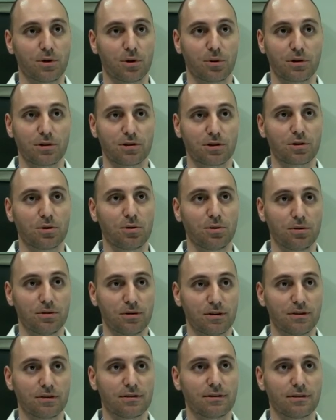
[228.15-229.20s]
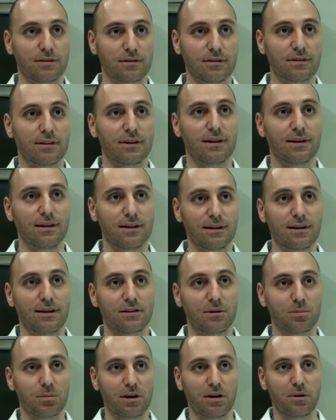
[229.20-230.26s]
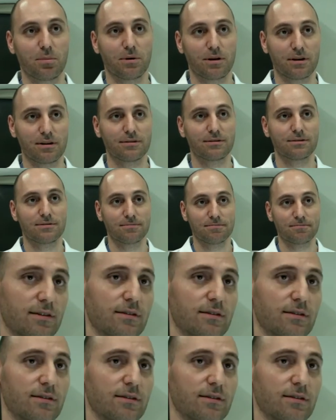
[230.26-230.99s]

broken shoulders and other body parts.